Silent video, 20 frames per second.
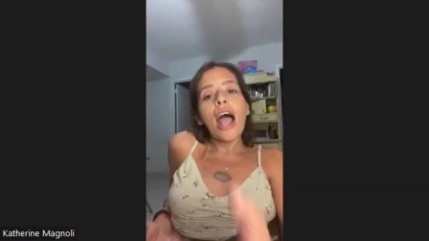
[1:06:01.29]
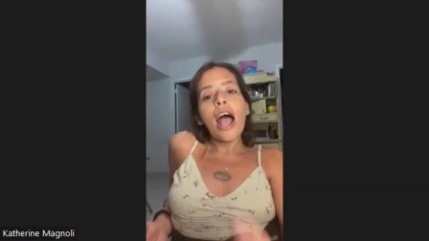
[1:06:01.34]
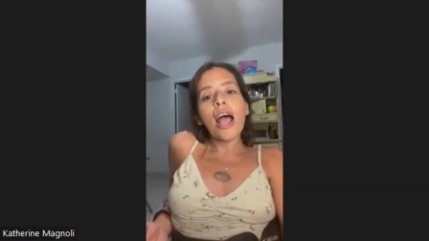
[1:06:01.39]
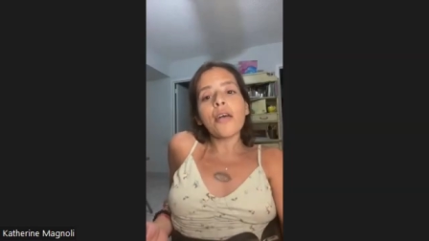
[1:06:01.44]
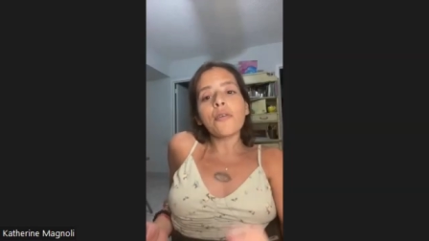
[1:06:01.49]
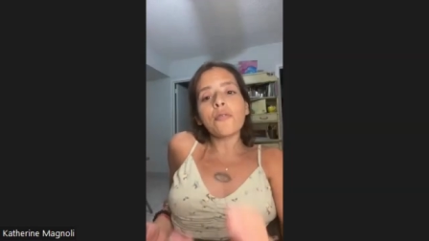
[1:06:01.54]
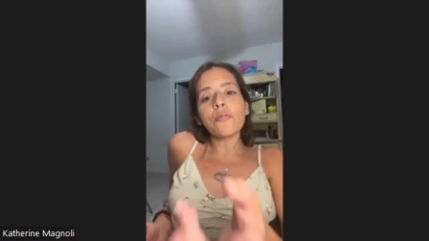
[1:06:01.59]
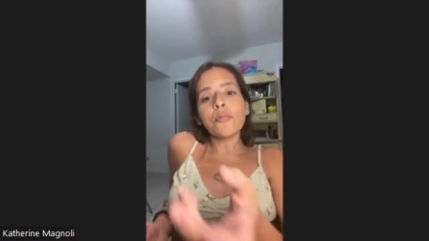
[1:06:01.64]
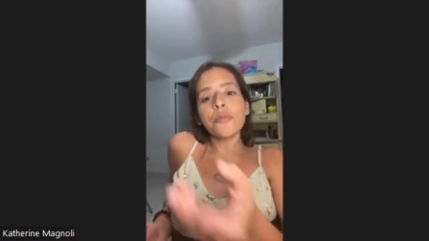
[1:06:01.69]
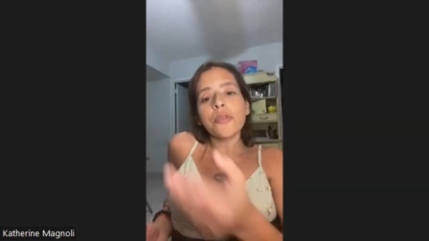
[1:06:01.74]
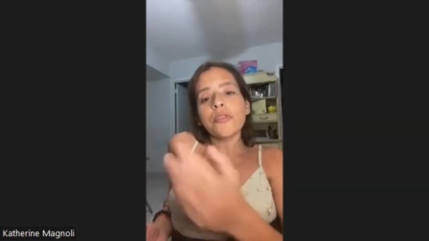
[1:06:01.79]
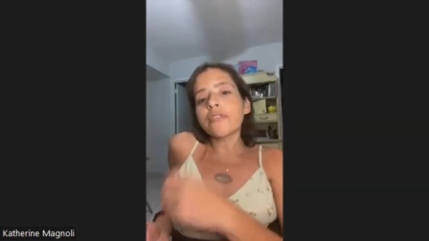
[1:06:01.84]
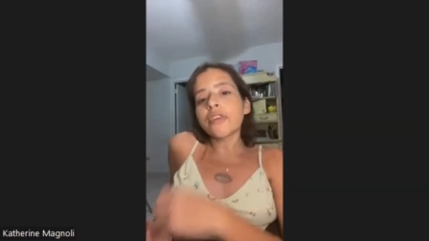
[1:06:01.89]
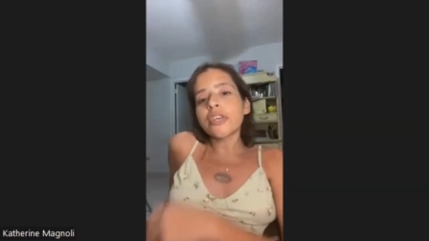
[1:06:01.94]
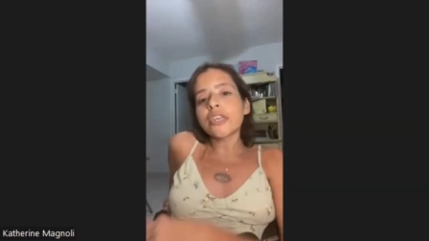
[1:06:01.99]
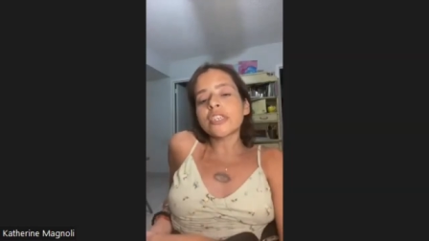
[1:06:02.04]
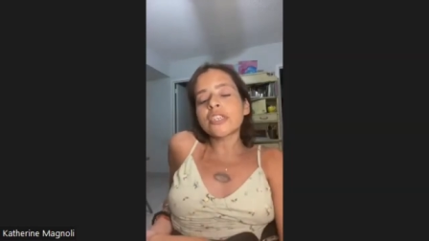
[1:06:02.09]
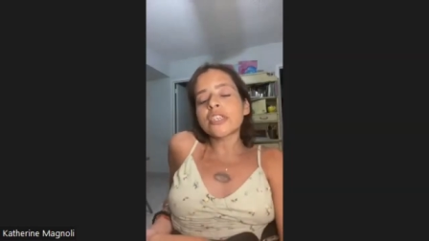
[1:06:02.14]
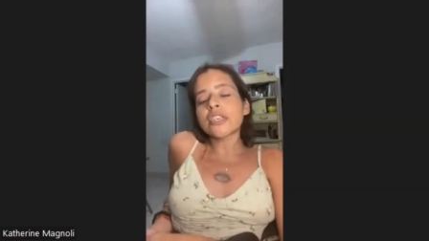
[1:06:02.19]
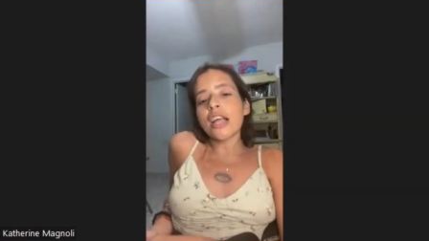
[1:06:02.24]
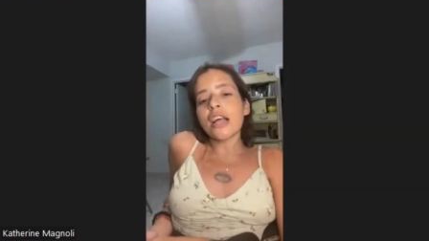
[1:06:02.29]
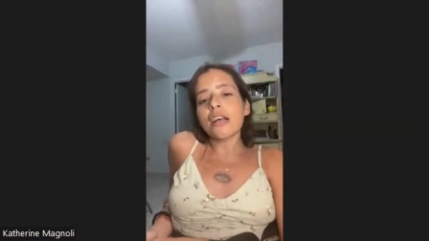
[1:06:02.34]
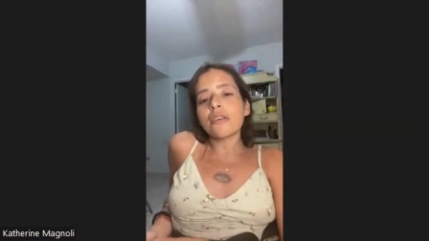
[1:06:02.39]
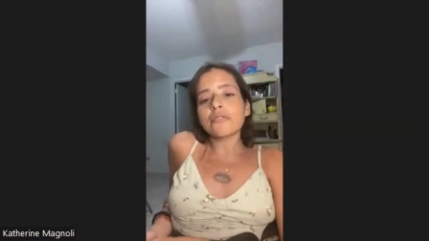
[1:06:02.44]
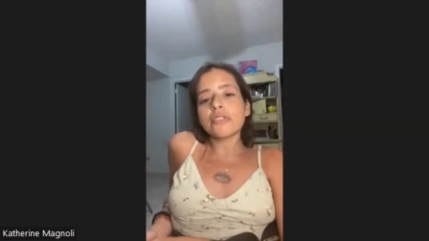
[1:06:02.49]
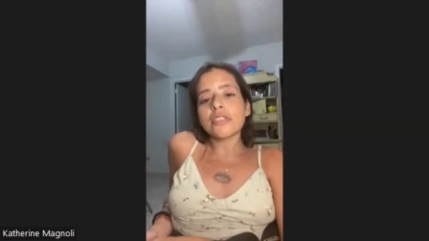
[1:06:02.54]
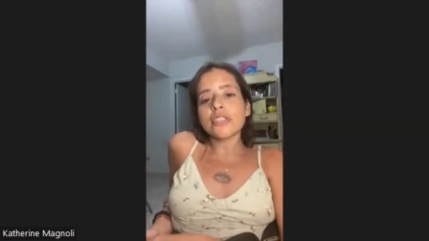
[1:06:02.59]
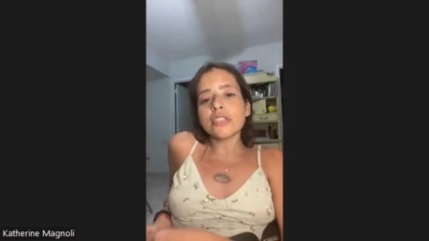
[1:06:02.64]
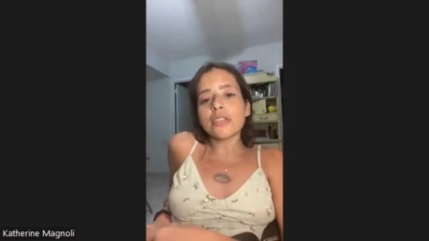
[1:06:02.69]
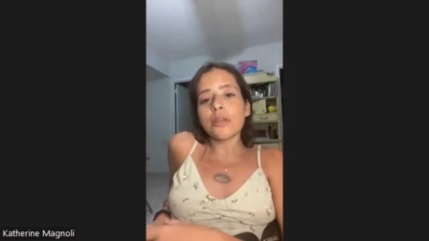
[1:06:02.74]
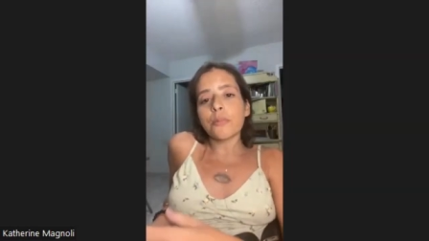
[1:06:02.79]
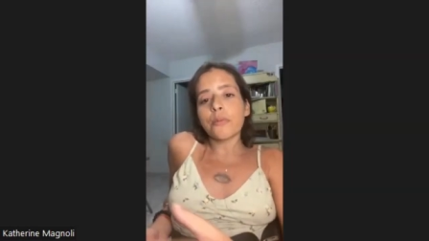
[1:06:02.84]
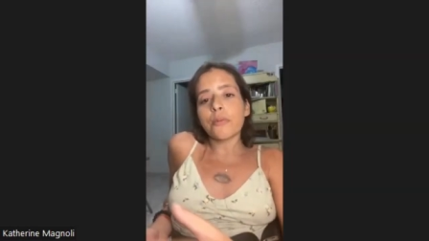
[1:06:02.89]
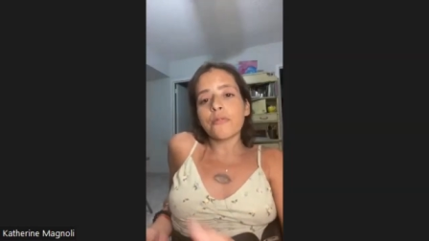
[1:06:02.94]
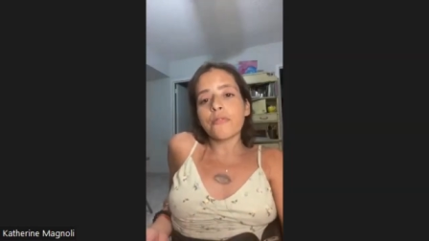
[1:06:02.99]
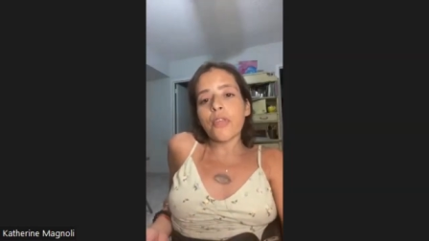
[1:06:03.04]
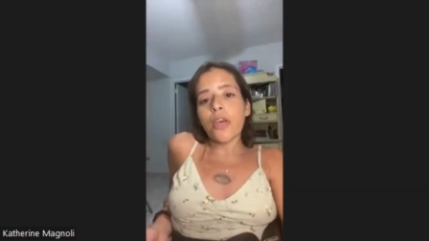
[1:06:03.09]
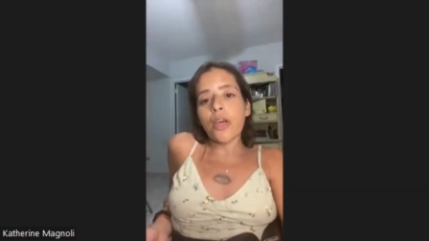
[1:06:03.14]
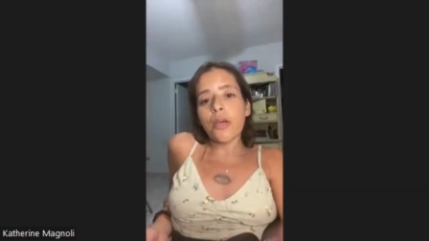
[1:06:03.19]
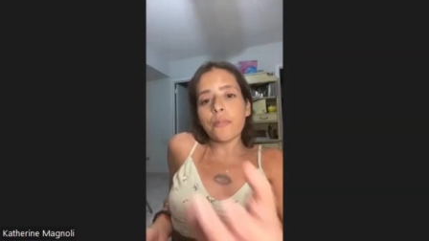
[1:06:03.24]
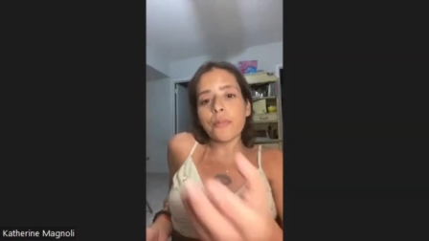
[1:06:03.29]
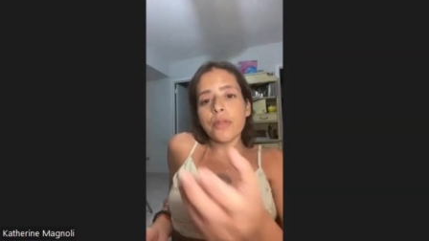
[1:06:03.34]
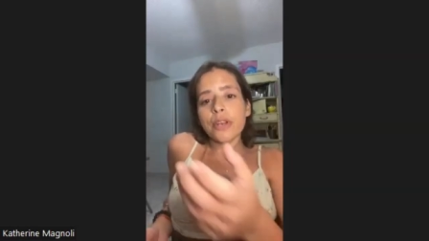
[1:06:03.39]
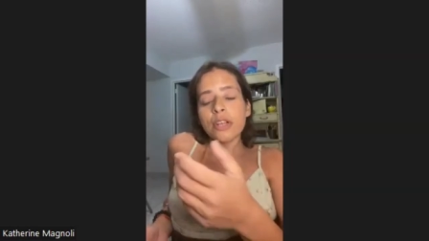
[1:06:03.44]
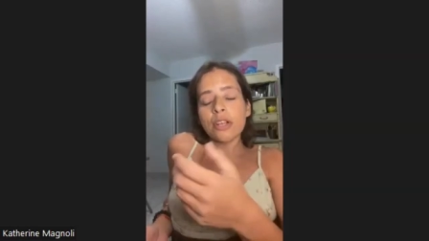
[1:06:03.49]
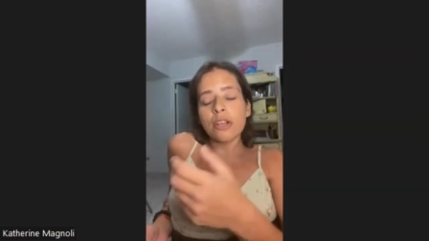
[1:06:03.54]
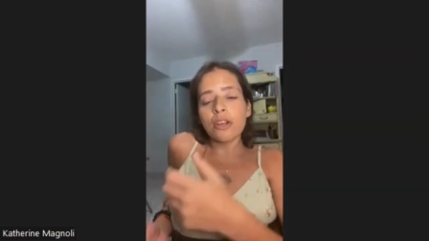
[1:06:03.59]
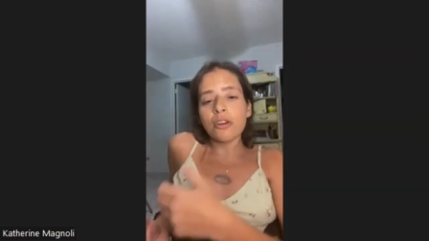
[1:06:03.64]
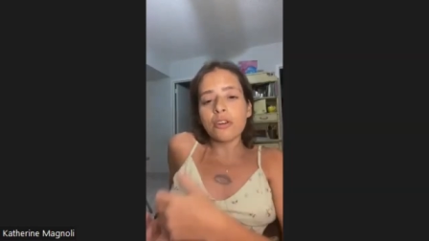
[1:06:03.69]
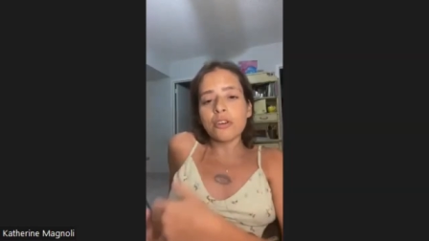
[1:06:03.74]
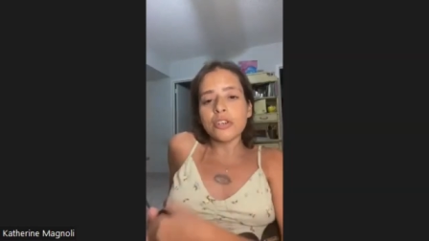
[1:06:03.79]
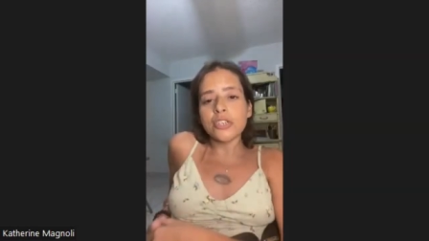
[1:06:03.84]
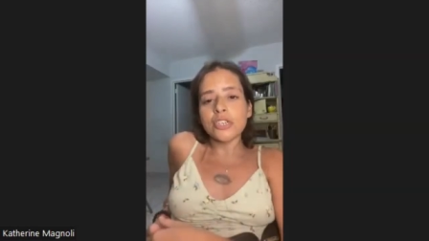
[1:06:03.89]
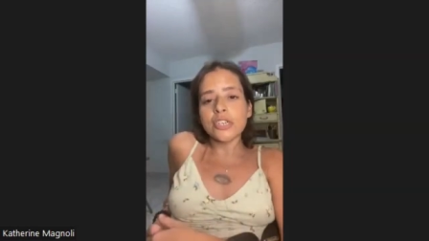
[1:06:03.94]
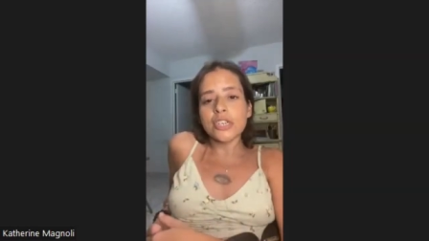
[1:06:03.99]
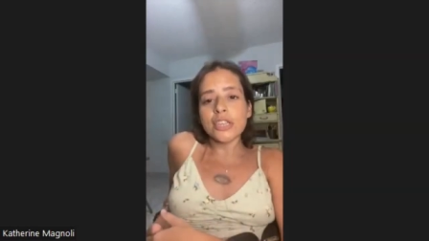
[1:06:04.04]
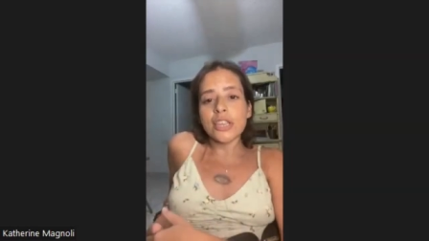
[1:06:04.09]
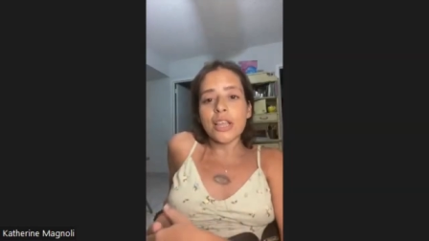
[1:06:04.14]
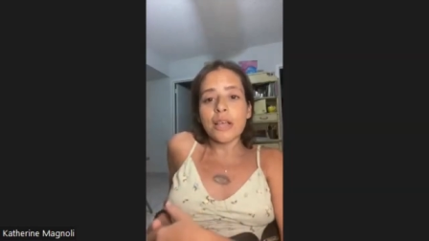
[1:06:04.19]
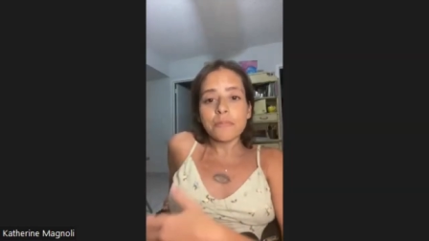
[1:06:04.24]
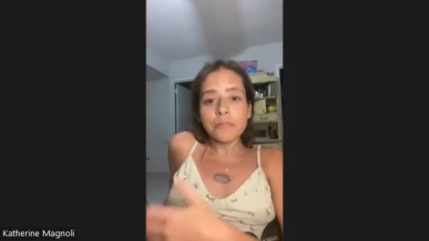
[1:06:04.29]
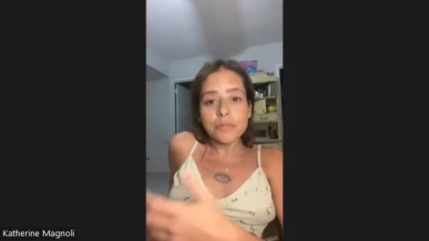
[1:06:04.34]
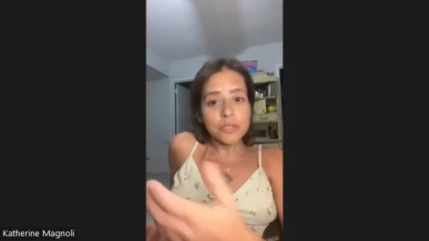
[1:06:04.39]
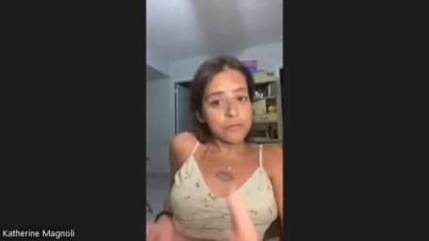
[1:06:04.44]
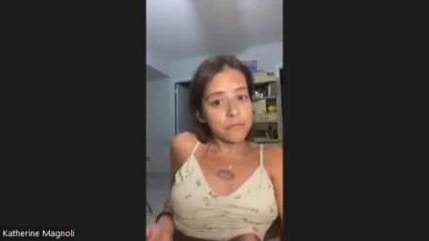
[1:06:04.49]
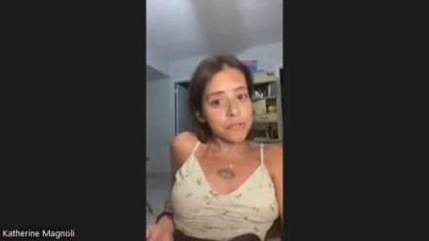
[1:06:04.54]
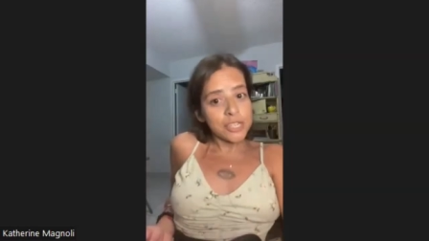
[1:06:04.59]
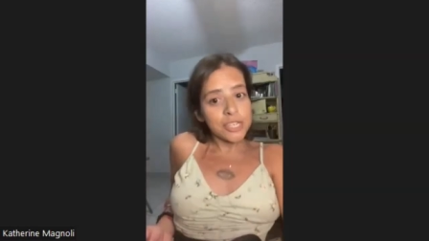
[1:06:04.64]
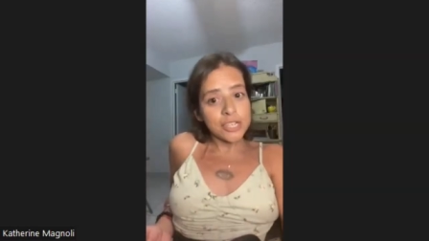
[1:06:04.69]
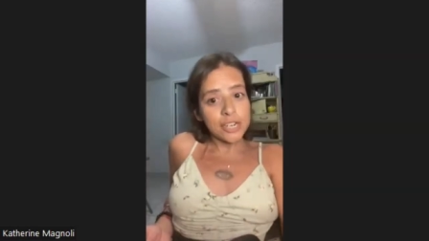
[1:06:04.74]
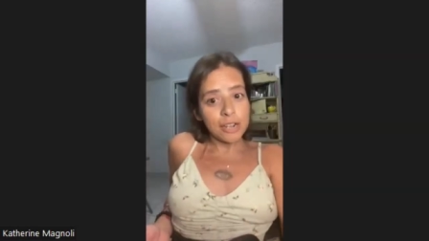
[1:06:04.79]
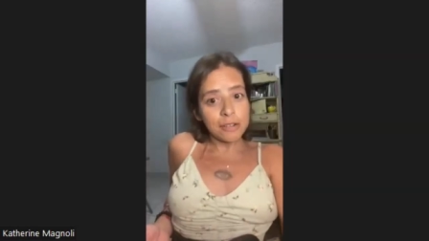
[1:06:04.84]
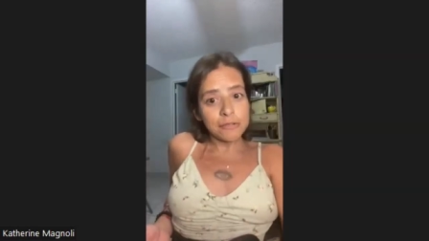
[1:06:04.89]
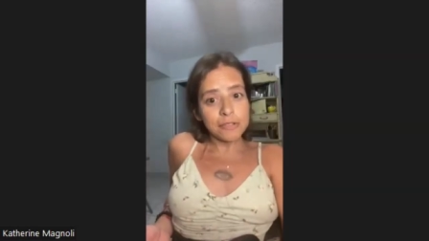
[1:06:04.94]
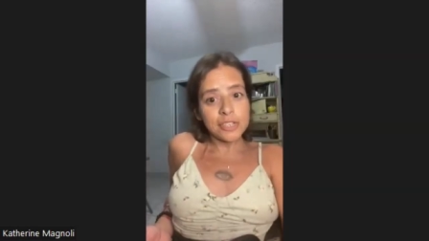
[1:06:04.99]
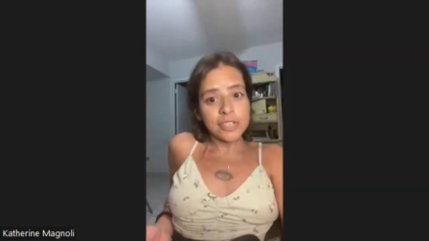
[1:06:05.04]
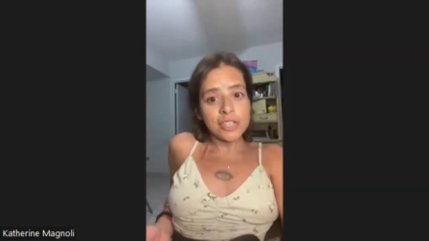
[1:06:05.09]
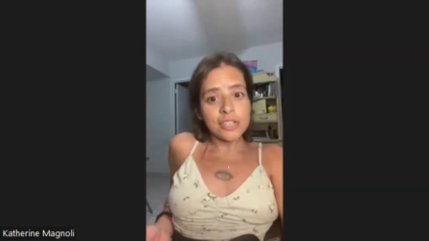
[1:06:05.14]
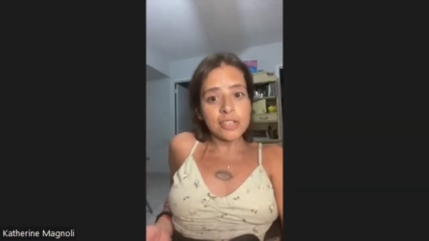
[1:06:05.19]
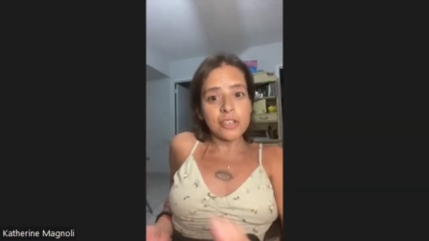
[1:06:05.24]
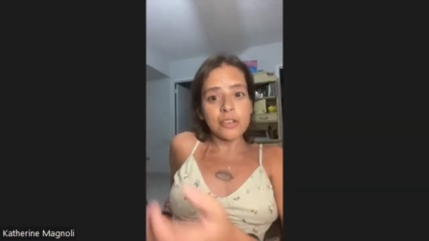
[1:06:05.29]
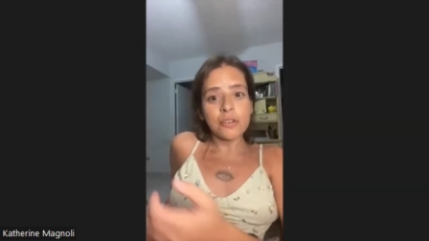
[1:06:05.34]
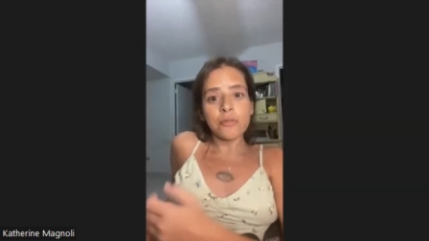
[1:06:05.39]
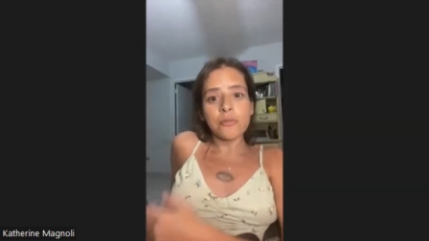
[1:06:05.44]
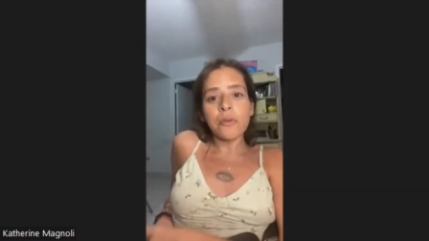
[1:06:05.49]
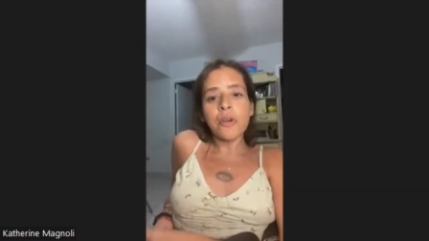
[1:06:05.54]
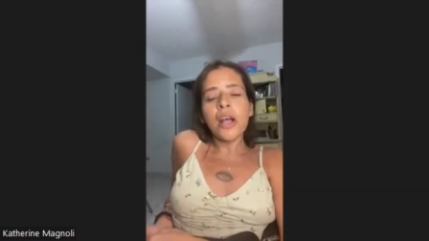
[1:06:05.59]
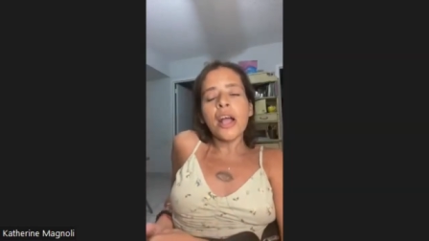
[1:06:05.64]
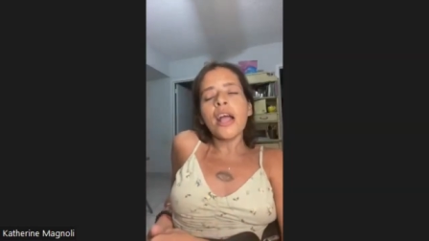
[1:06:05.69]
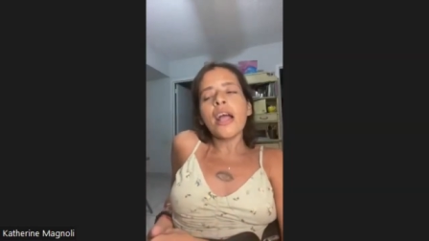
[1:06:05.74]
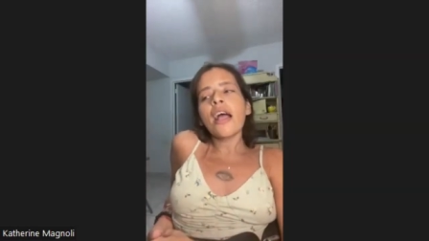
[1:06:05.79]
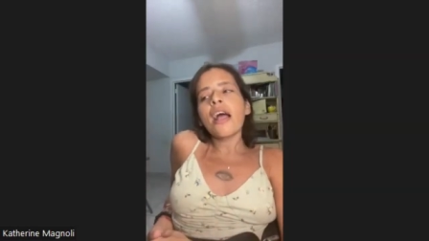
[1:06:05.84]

I will be reaching out to some of them and encouraging them to reach out to you